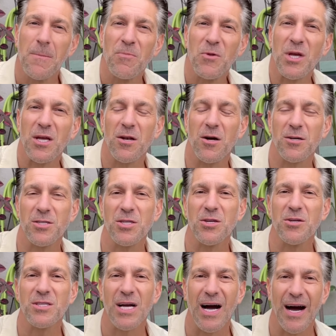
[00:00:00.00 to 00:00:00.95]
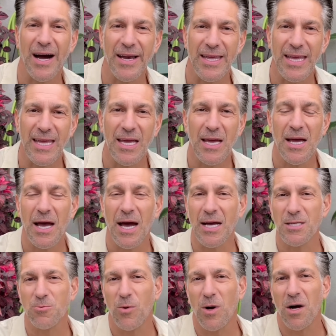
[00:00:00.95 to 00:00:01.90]
you can also use honey
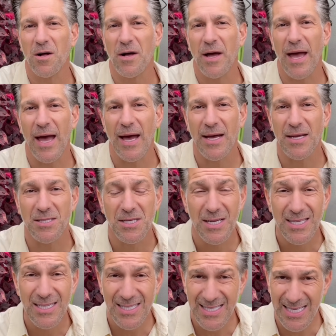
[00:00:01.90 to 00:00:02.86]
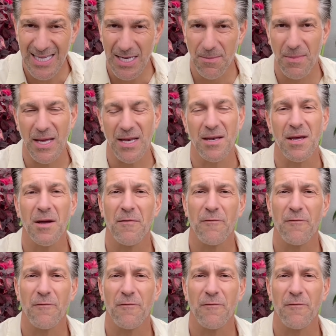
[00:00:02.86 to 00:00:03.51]
as well as cinnamon